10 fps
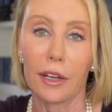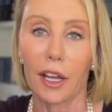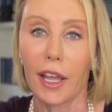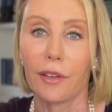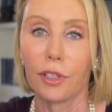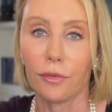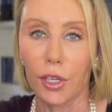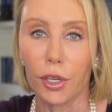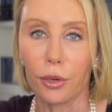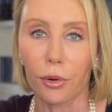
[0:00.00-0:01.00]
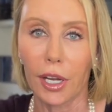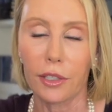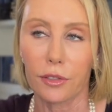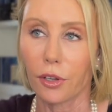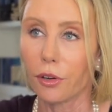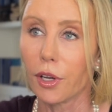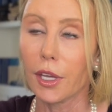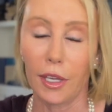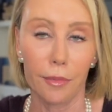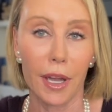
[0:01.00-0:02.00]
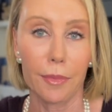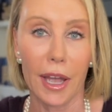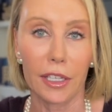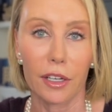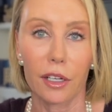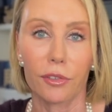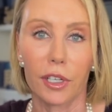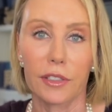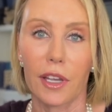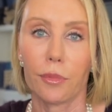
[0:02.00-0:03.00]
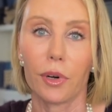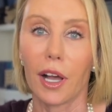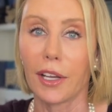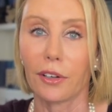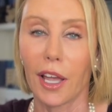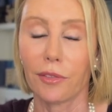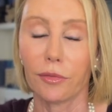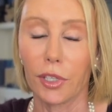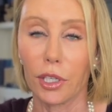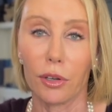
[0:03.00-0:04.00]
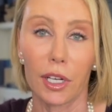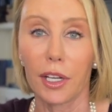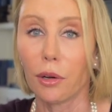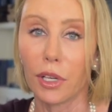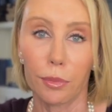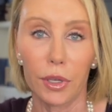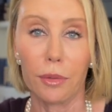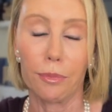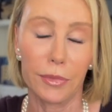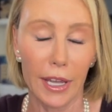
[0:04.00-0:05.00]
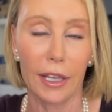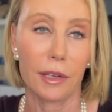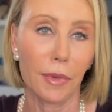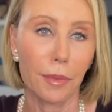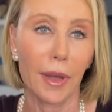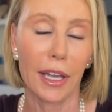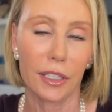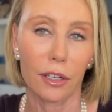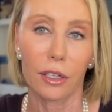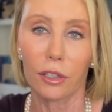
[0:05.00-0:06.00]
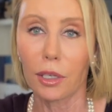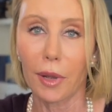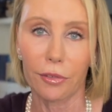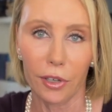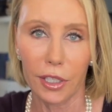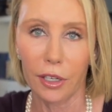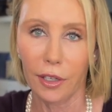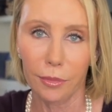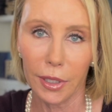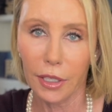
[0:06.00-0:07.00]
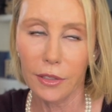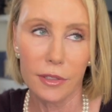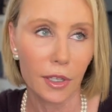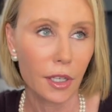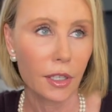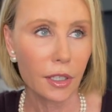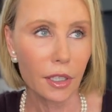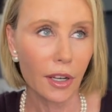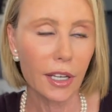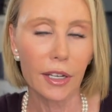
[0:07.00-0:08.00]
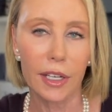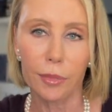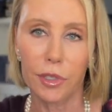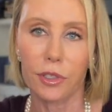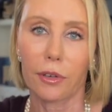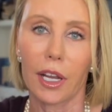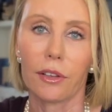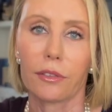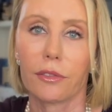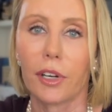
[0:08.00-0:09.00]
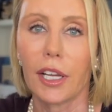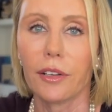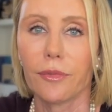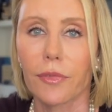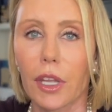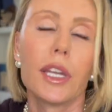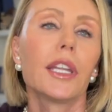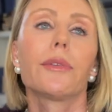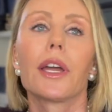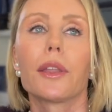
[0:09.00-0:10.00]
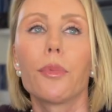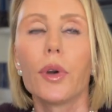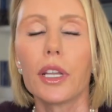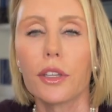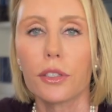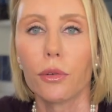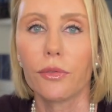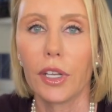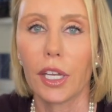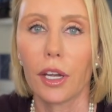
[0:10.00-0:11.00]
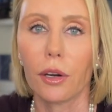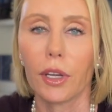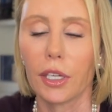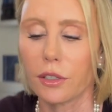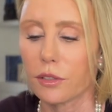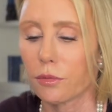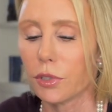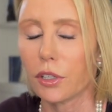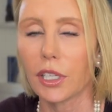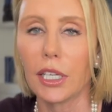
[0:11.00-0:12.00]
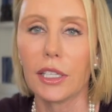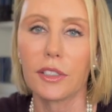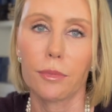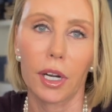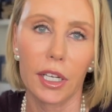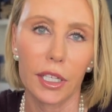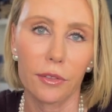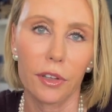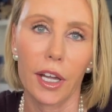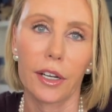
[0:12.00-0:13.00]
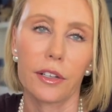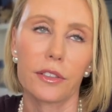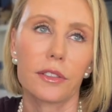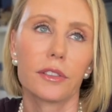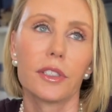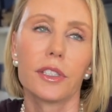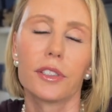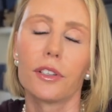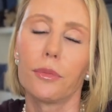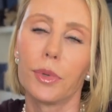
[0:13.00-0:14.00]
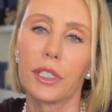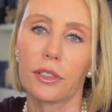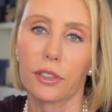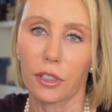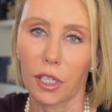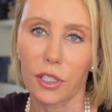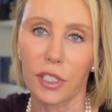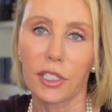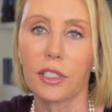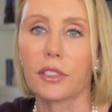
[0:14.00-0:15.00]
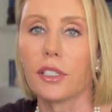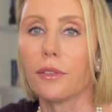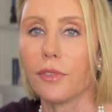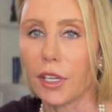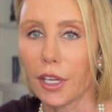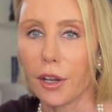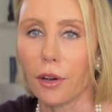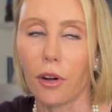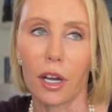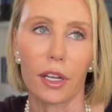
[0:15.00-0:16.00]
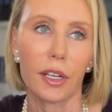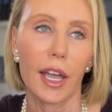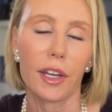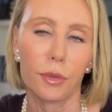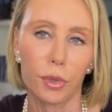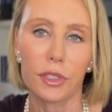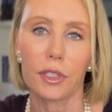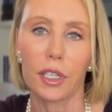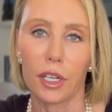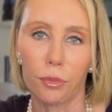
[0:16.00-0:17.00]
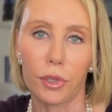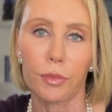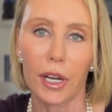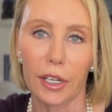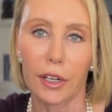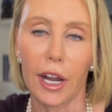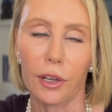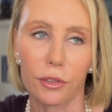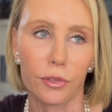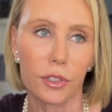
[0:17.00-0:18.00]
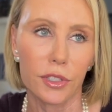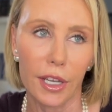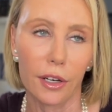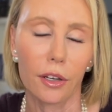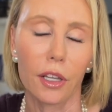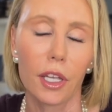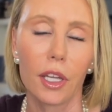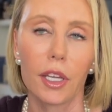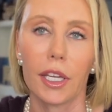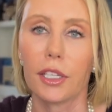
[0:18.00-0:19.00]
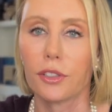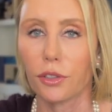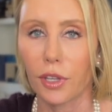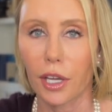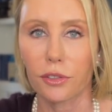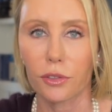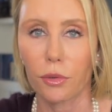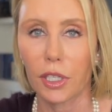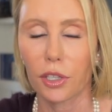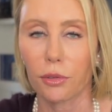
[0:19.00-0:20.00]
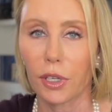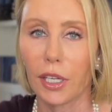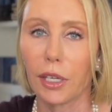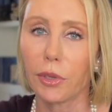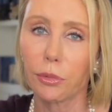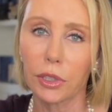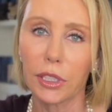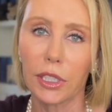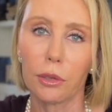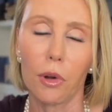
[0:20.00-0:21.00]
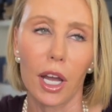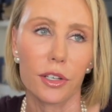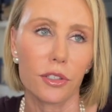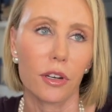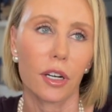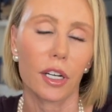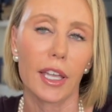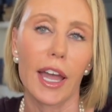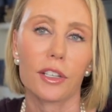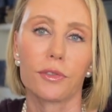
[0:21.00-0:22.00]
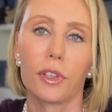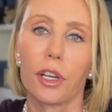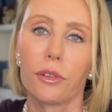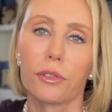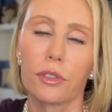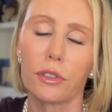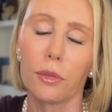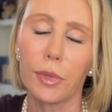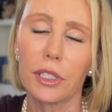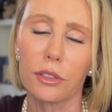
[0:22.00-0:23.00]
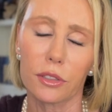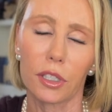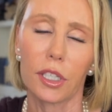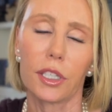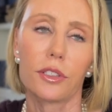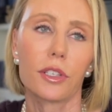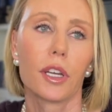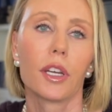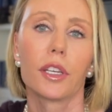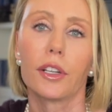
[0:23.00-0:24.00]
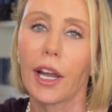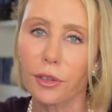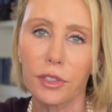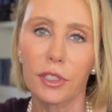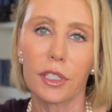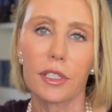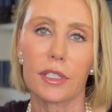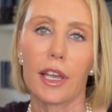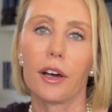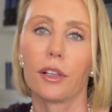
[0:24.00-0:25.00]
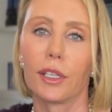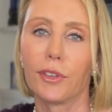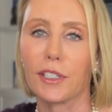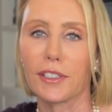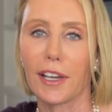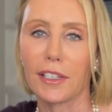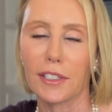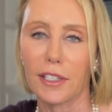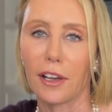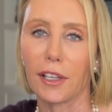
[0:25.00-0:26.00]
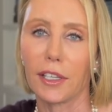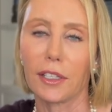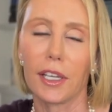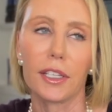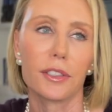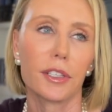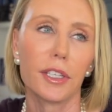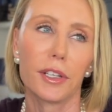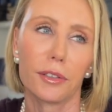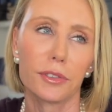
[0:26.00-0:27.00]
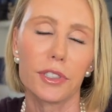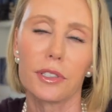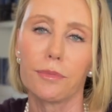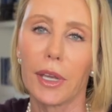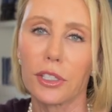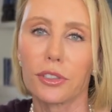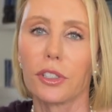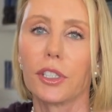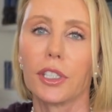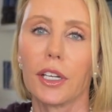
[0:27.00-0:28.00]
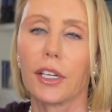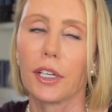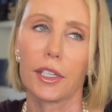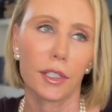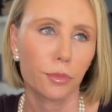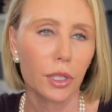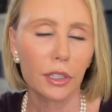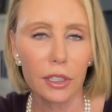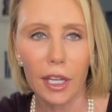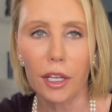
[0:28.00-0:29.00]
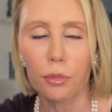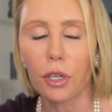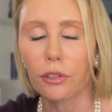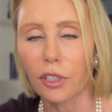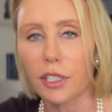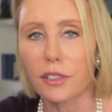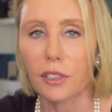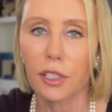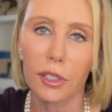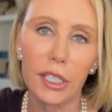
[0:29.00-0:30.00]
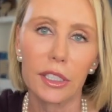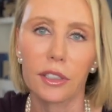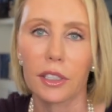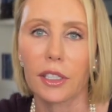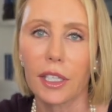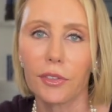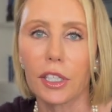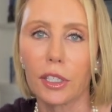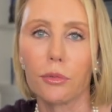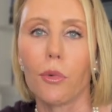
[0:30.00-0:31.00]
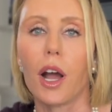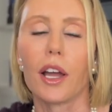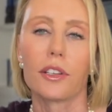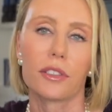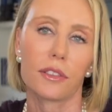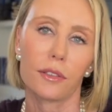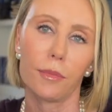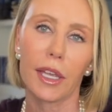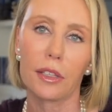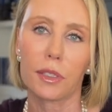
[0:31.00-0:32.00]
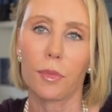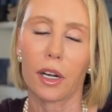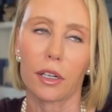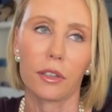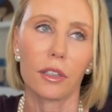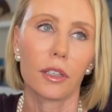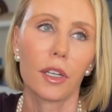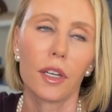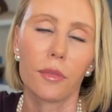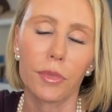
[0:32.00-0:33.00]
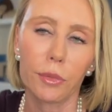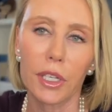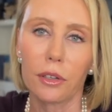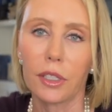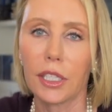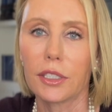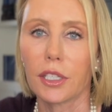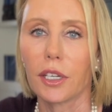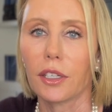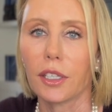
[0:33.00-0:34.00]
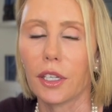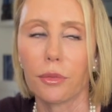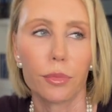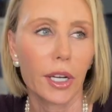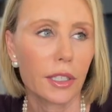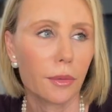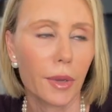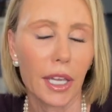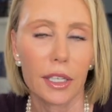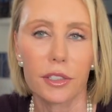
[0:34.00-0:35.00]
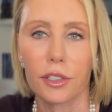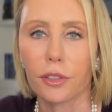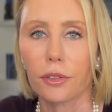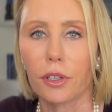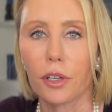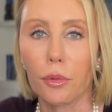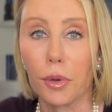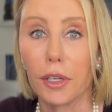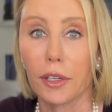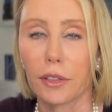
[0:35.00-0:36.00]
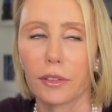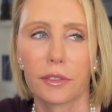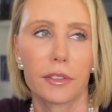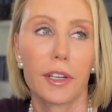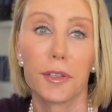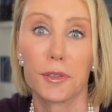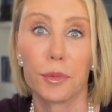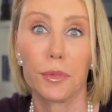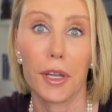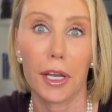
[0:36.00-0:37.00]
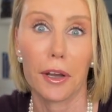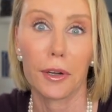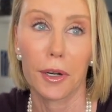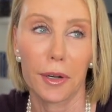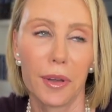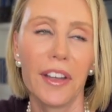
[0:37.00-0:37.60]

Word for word: not have a view, right? So, in my backyard, for example, I don't have a view, and I don't want to put a deck in my backyard or in my front yard because, you know, I got neighbors around, right? Anyway, the point of this whole video is when you're getting these marketing flyers, don't be discouraged. I just did a video on how to, you know, prepare your house for sale in 2023, and we really need to watch our cash flow. So don't be discouraged. Your house is going to sell if you decide to sell it, and you know, just make sure you put a little elbow grease into it, give it a good wash, make it sparkle, but we don't need to, you know, break the bank to go put a custom deck on our